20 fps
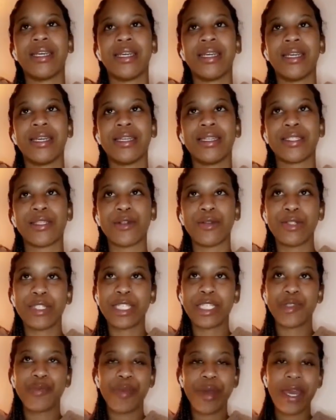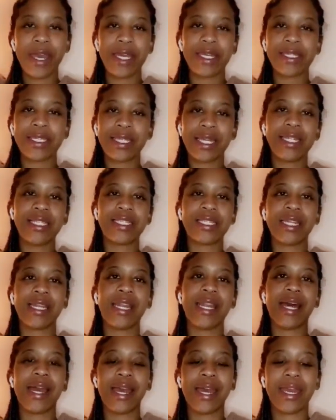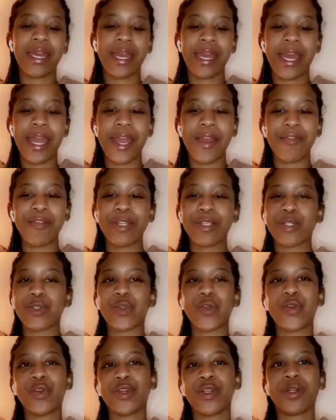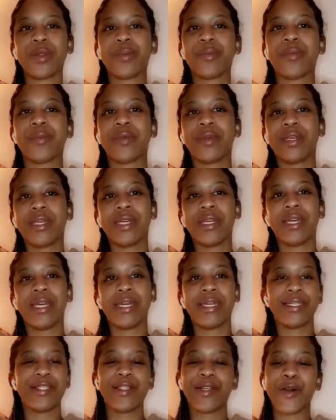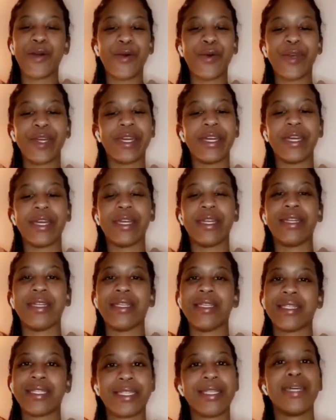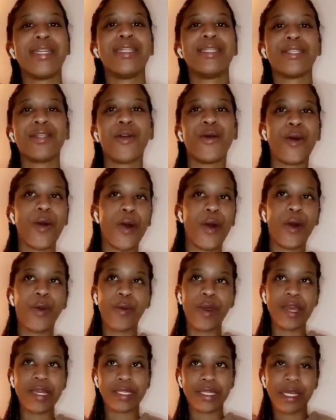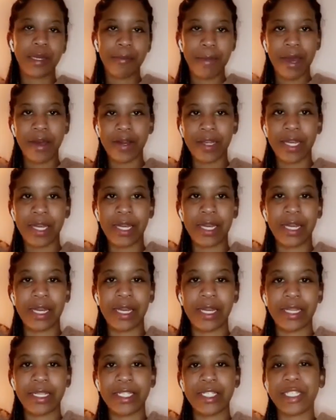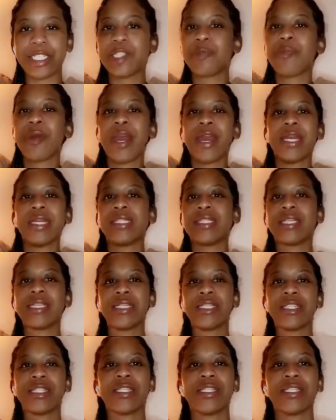So just pay attention. Like every storm is going in. The sun is going to always come out again. Just pay attention.